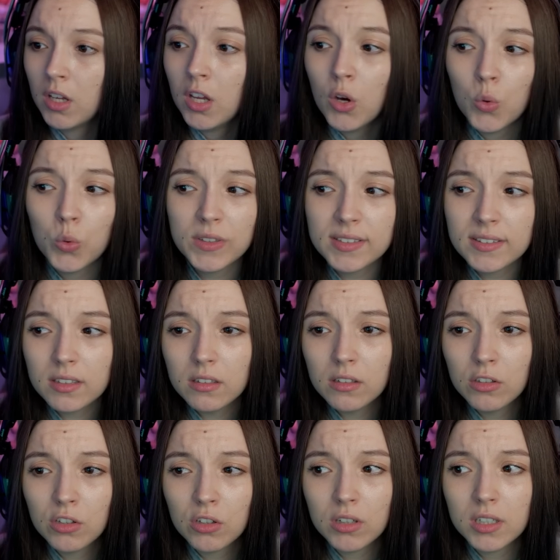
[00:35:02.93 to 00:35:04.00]
We still
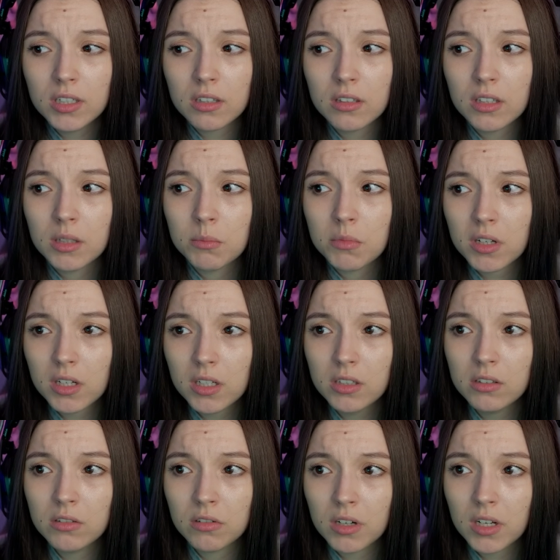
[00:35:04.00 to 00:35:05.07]
don't know her name, right?
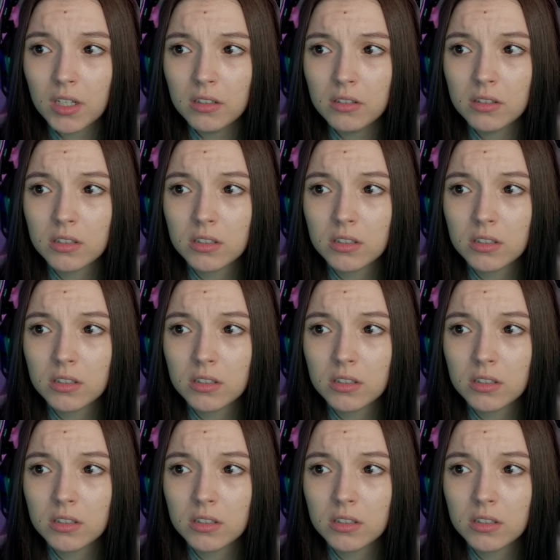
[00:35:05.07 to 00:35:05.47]
Correct?